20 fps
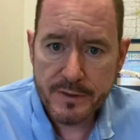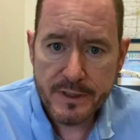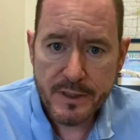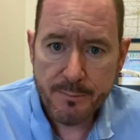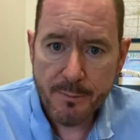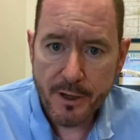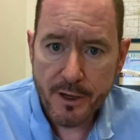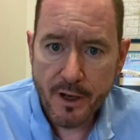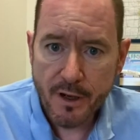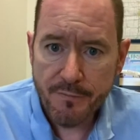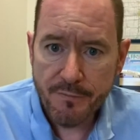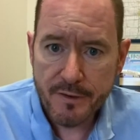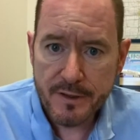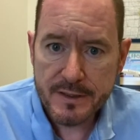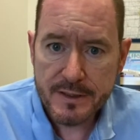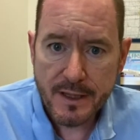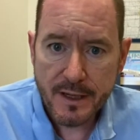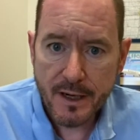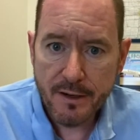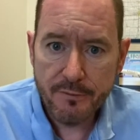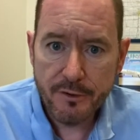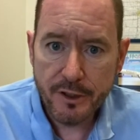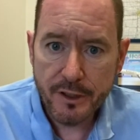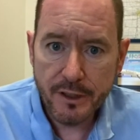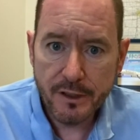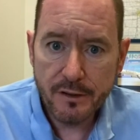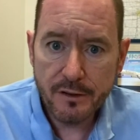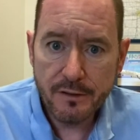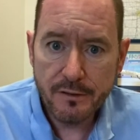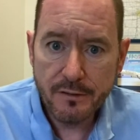see my office than ever
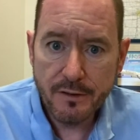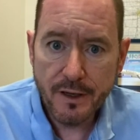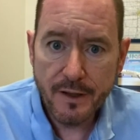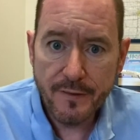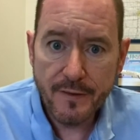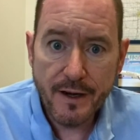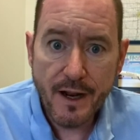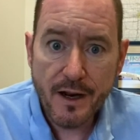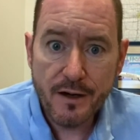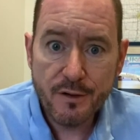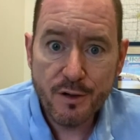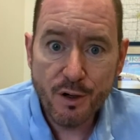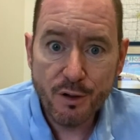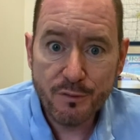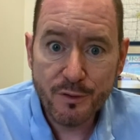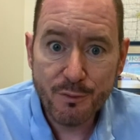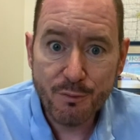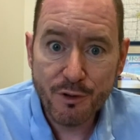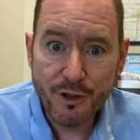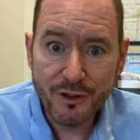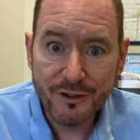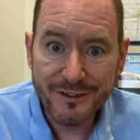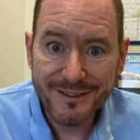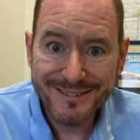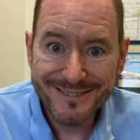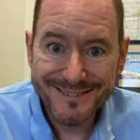did in the non-COVID world.